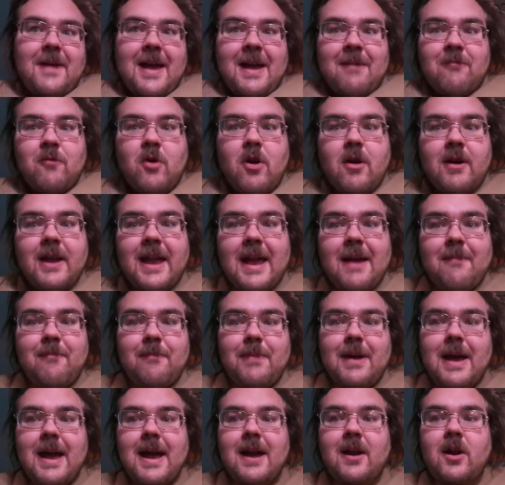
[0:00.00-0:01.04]
and we'll get
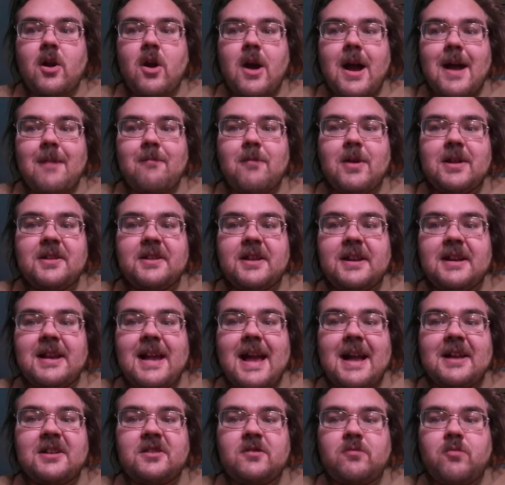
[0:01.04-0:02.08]
back on with the
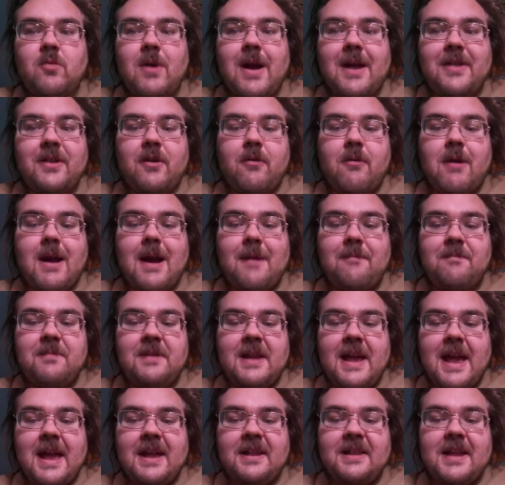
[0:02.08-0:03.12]
next weather
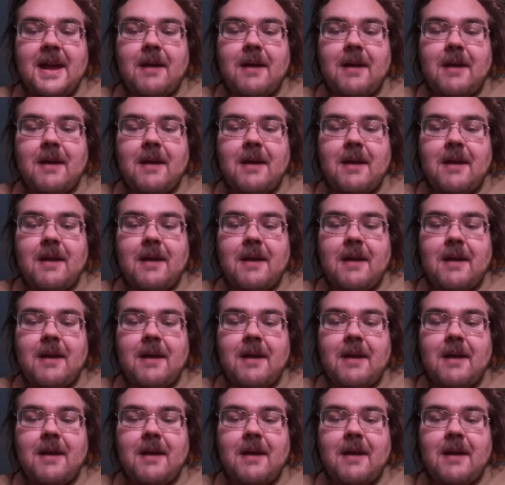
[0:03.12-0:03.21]
update.